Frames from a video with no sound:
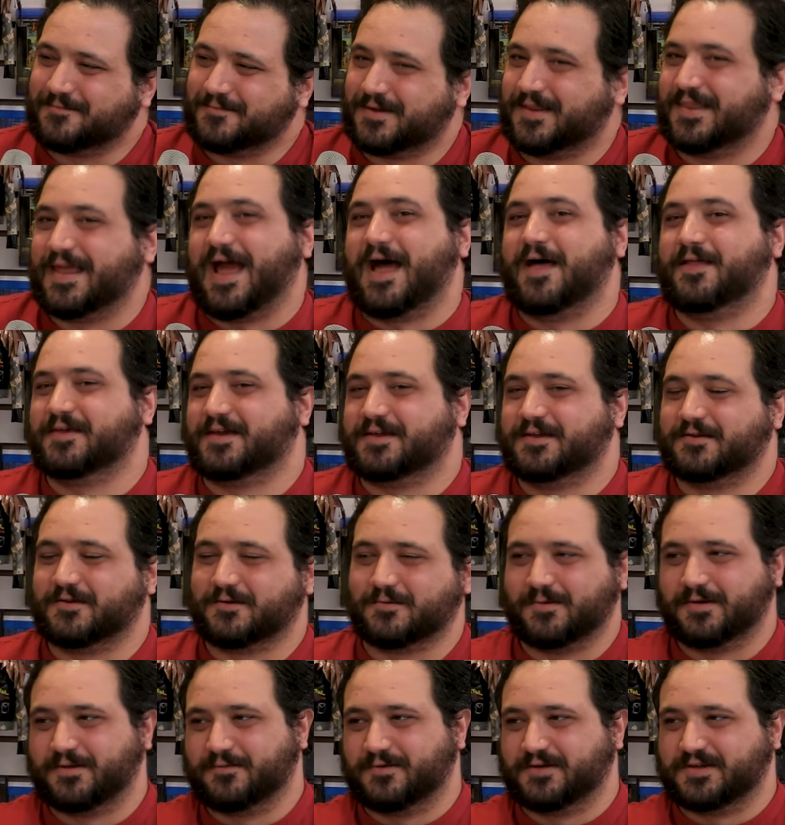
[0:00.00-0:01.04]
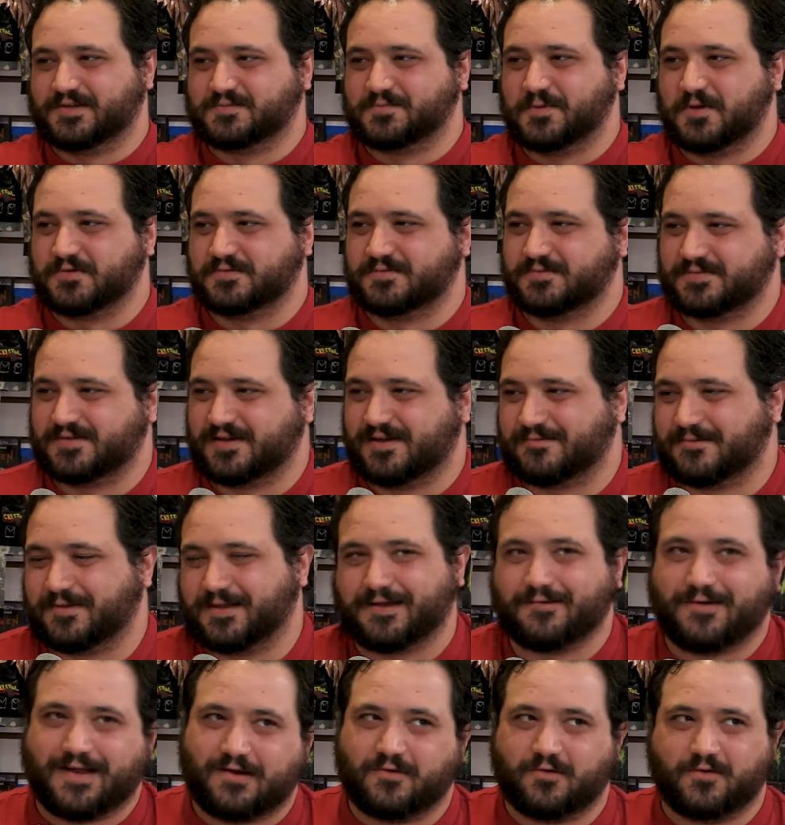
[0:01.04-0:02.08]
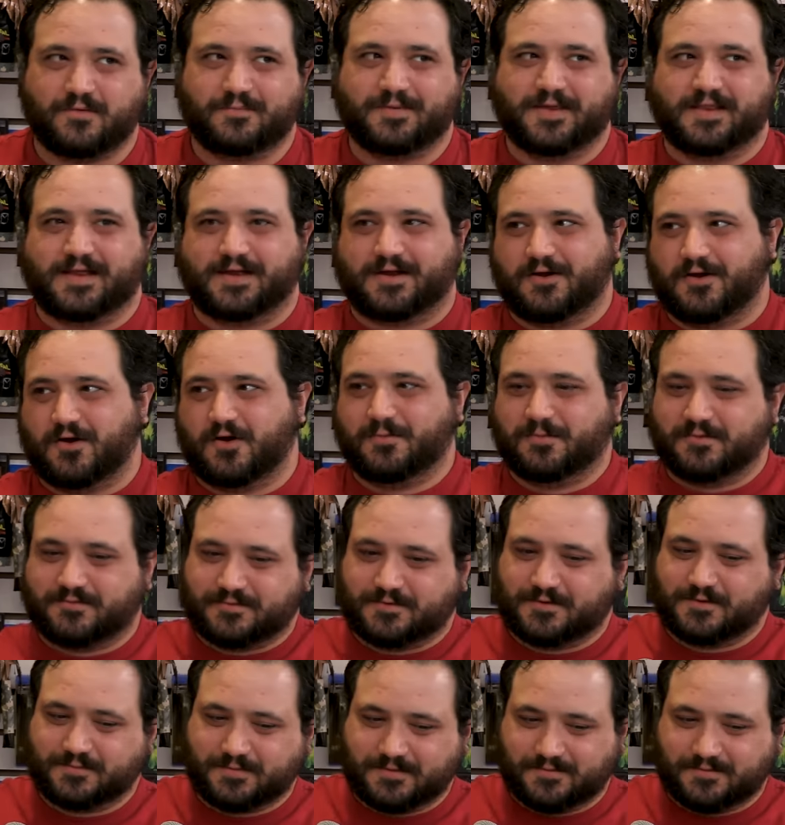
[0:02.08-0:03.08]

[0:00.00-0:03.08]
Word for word: Well, now the killer wouldn't want to expose himself. I'm like, well, I don't want to be like a homophobe.